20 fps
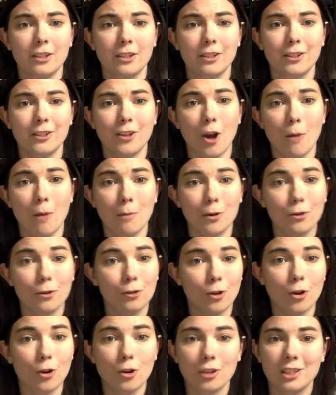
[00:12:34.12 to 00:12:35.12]
come
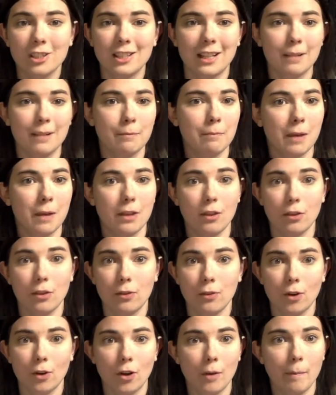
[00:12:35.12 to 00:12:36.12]
across, like by the
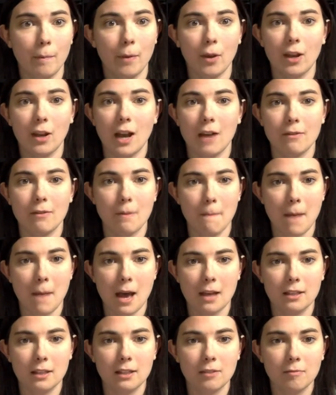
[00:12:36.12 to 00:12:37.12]
third book, have a
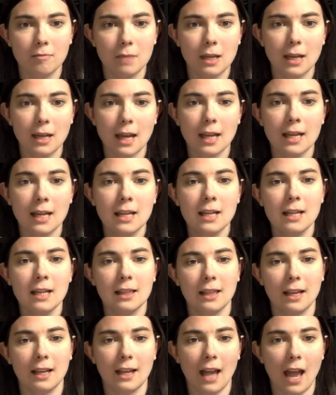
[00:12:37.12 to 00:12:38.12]
massive meaning.
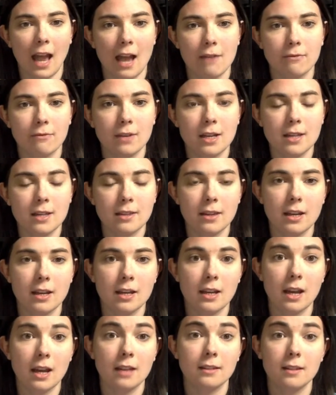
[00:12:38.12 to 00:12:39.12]
Like everything
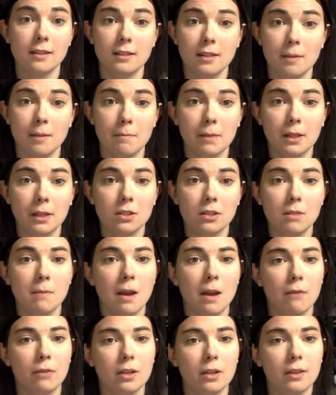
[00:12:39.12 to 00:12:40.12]
has a symbolism,
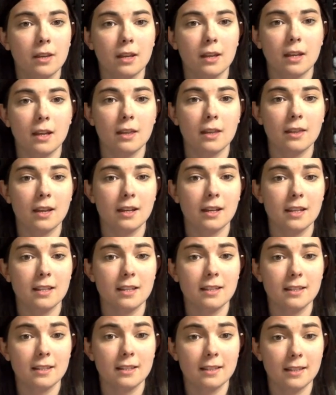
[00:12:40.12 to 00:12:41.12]
everything that is
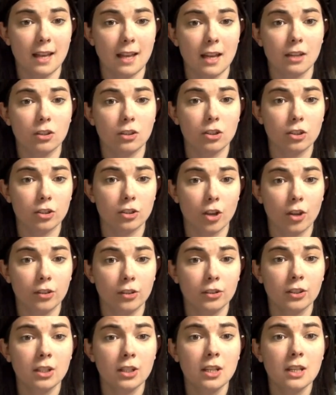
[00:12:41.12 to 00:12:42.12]
said or
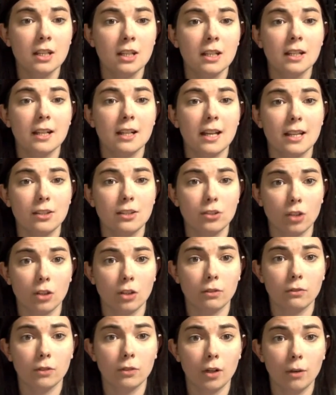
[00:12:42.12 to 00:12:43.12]
done is done
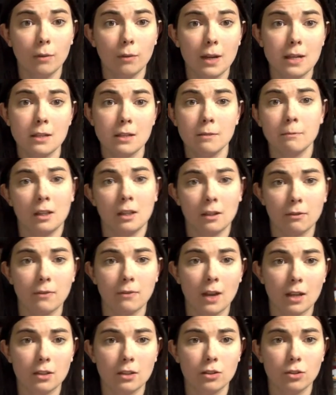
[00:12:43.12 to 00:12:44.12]
for a reason and
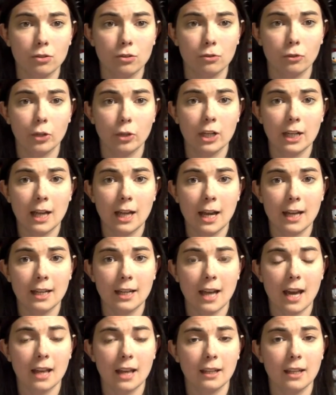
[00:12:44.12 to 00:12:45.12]
affects the storyline,
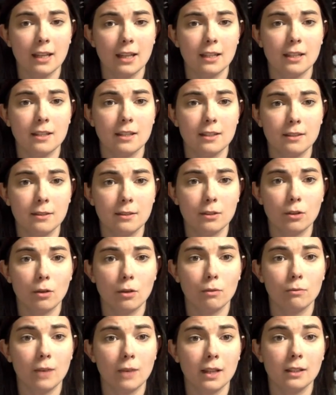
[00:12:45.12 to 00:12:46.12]
and it is
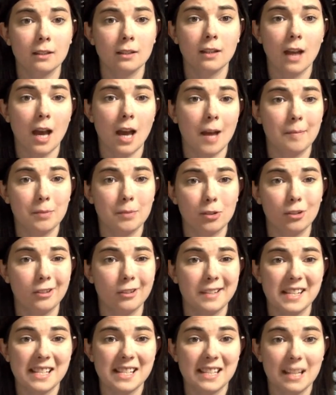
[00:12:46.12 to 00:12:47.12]
written
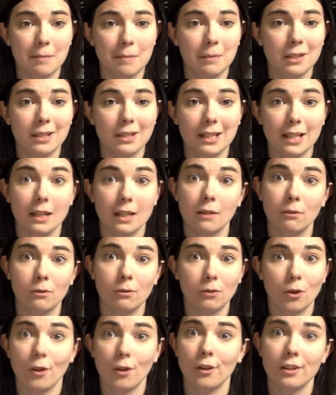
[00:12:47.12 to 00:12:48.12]
absolutely seamlessly and
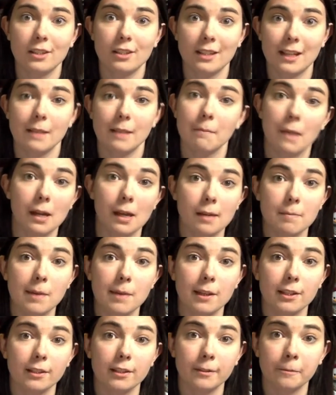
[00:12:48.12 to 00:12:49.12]
flawlessly, in my
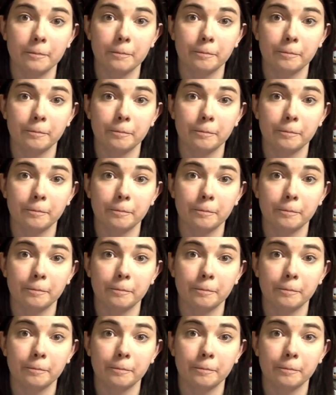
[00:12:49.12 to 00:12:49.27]
opinion.